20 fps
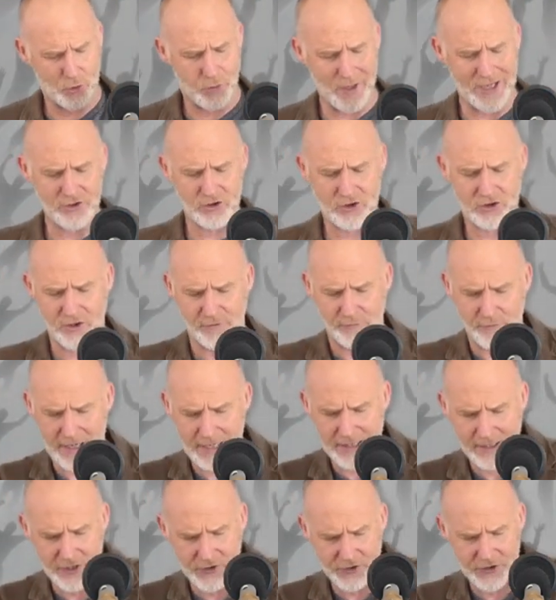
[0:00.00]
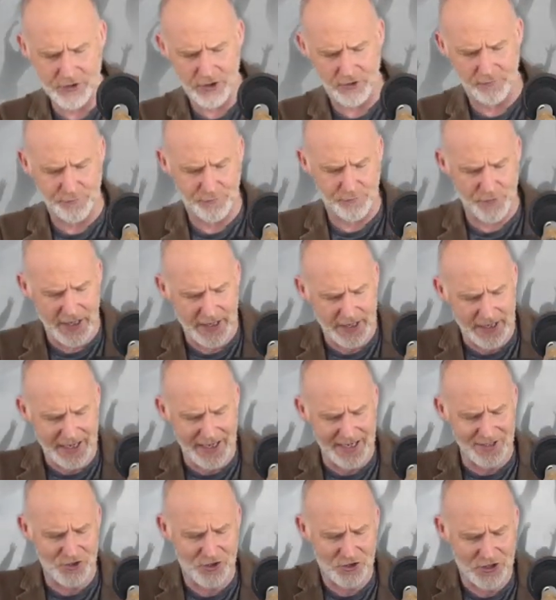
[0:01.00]
quenched the violence of
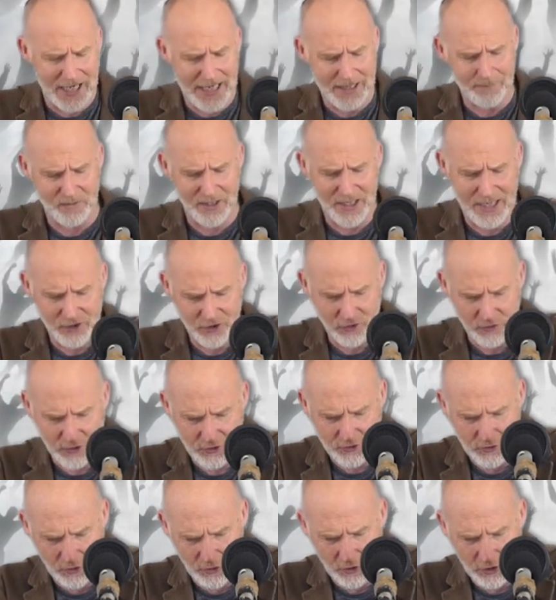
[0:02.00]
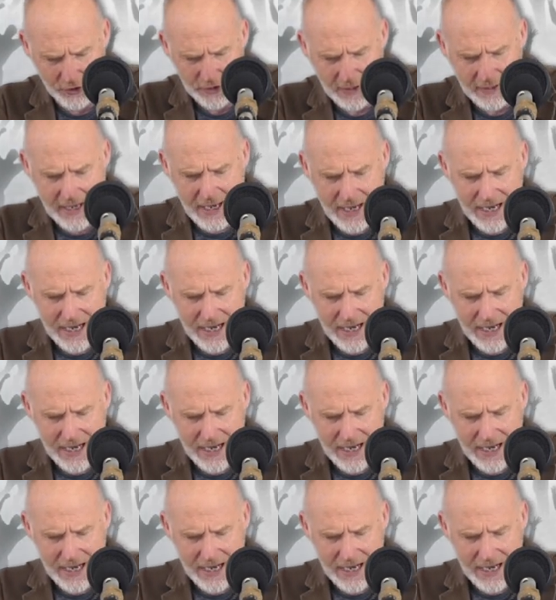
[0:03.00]
fire, escaped the edge of the sword,